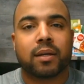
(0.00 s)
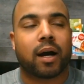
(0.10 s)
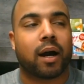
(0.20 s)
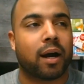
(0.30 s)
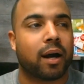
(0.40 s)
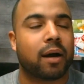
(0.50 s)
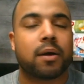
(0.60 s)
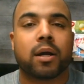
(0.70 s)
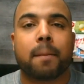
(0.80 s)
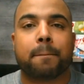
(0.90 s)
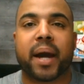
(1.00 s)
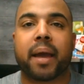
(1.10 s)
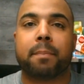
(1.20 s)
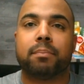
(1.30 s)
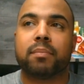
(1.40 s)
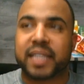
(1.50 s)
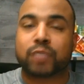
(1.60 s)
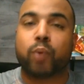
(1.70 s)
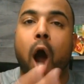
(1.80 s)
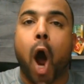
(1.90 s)
But
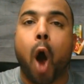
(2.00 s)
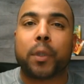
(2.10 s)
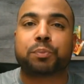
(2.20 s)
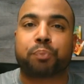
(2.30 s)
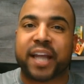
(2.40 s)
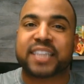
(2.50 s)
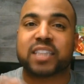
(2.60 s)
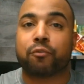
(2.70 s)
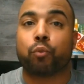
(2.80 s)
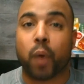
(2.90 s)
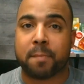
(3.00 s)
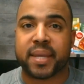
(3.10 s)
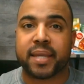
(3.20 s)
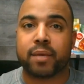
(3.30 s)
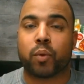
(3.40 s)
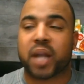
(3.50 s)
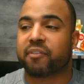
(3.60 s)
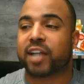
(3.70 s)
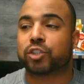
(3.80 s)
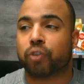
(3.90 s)
that's why I always bring stuff with me whenever
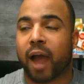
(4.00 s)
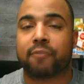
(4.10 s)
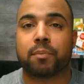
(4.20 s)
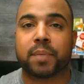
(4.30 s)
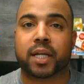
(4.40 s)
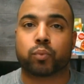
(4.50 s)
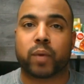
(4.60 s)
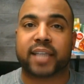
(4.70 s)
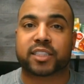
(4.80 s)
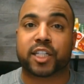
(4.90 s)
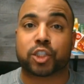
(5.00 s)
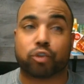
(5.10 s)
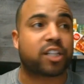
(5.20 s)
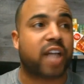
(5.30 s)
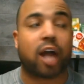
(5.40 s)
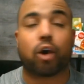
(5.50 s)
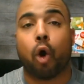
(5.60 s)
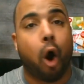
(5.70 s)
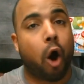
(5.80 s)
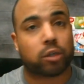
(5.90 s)
I travel, because as an instructor, I go
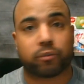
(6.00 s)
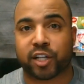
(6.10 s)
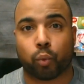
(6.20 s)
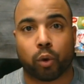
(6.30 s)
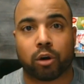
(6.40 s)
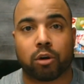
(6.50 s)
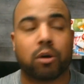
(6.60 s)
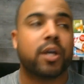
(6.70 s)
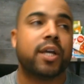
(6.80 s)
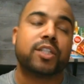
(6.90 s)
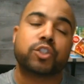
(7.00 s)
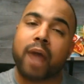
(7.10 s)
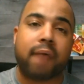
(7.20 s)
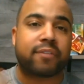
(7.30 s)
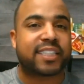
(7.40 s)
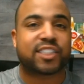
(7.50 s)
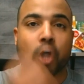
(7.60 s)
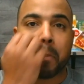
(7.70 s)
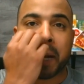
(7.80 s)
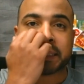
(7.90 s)
all around the world traveling
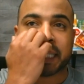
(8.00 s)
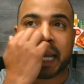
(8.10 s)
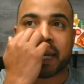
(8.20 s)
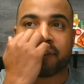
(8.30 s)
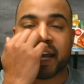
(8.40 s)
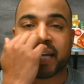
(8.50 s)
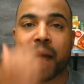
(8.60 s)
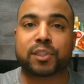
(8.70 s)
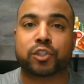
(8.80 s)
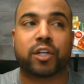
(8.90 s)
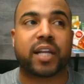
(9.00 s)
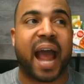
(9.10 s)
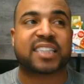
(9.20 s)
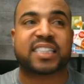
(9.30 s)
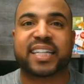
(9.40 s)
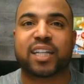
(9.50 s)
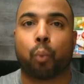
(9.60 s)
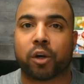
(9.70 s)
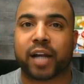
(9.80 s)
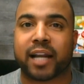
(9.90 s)
so much, and I never had the opportunity to actually get the
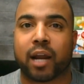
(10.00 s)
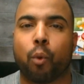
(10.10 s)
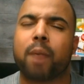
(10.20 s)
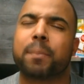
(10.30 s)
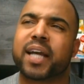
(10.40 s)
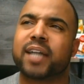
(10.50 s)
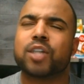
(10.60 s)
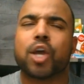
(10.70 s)
workout I want, because